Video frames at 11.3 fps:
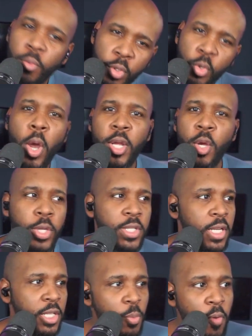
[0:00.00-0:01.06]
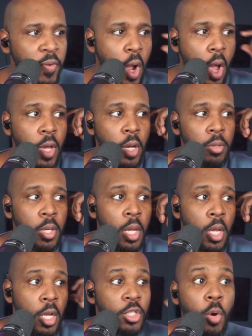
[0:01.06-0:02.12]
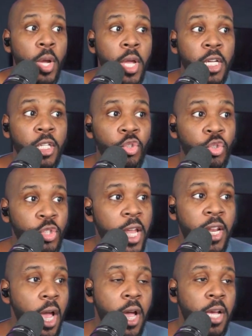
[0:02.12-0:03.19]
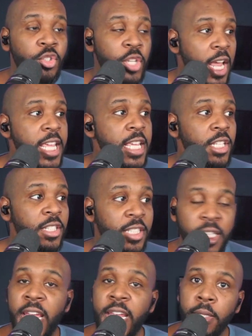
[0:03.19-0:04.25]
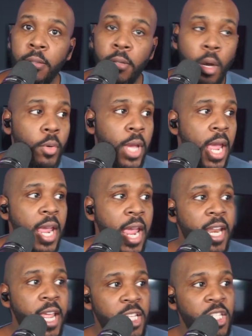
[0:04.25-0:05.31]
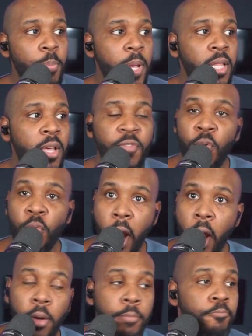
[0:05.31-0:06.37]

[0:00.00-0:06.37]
Quite a coincidence. Moving on, though. So Jenny Slate, okay, and Isabela Ferrer.